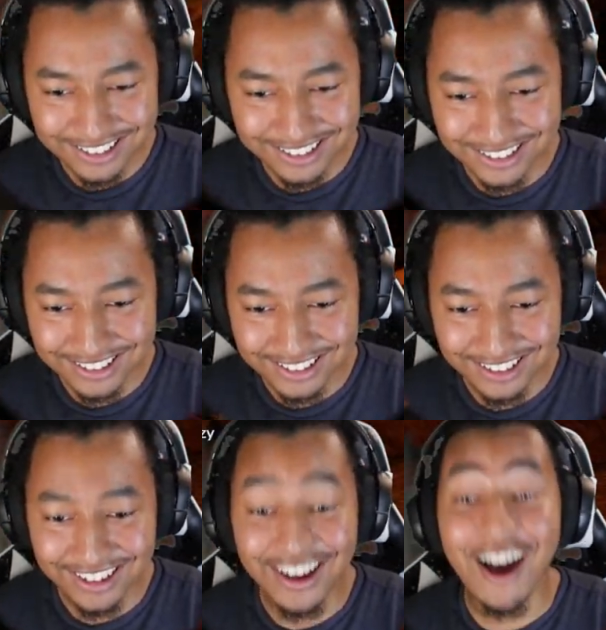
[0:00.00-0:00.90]
hey,
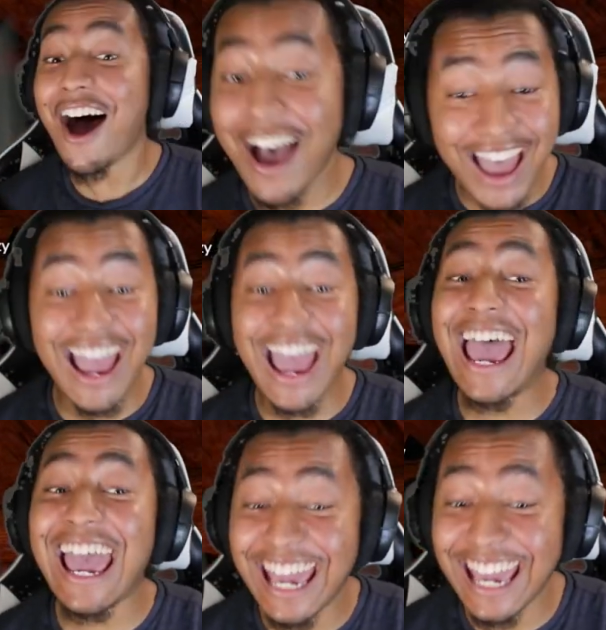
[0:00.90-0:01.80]
John, give
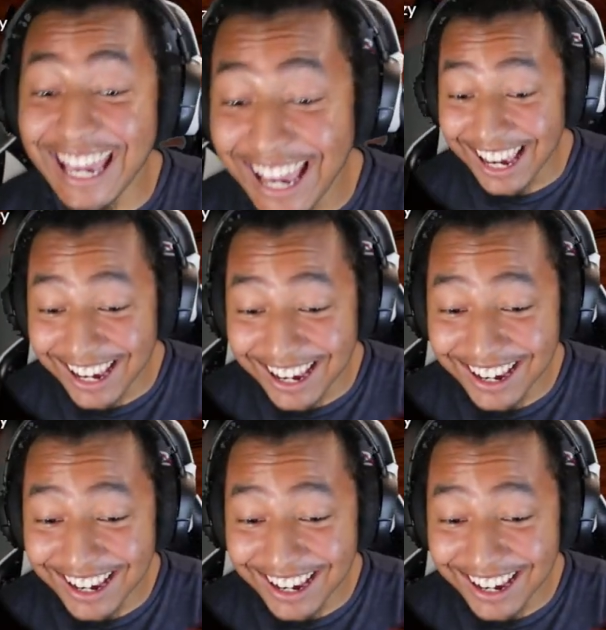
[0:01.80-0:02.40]
me John, give me that.